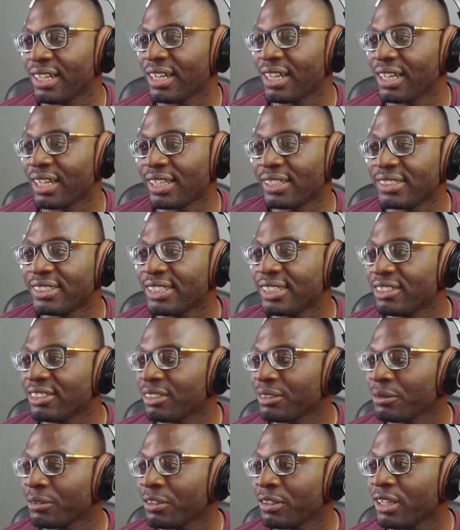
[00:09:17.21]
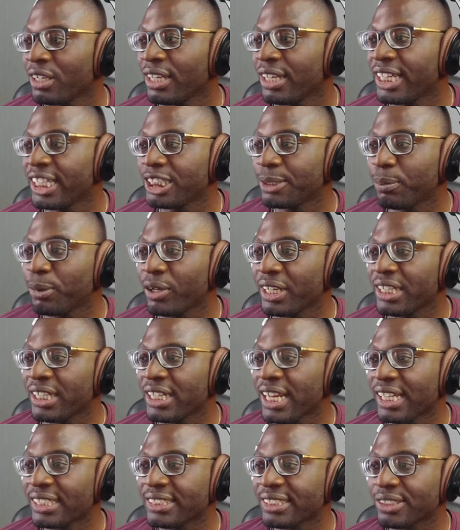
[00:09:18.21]
And then it says, each plugin
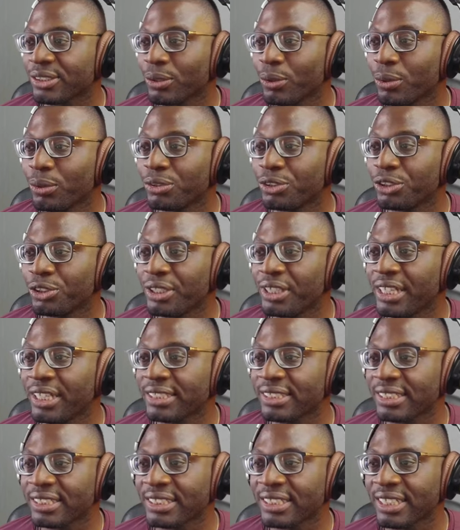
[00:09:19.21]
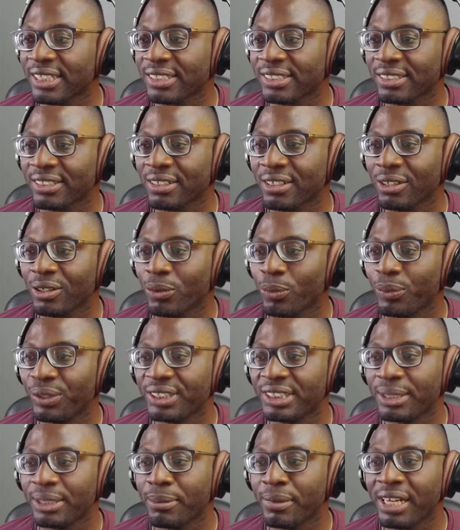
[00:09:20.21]
has its own unique syntax with
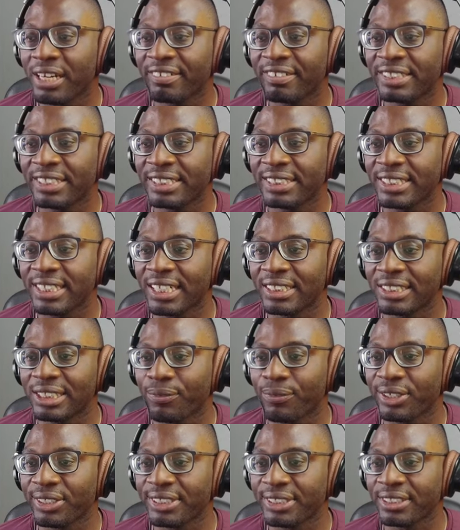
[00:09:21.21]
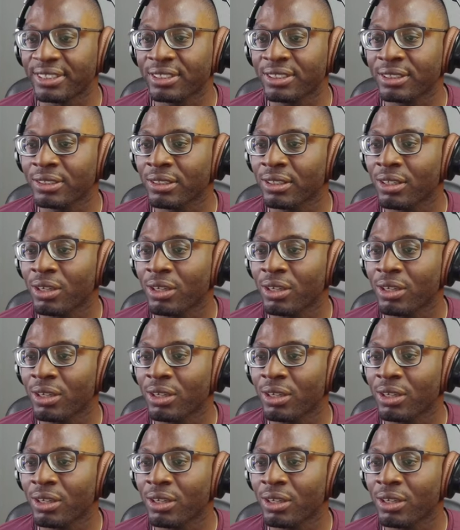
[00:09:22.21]
similarities and differences.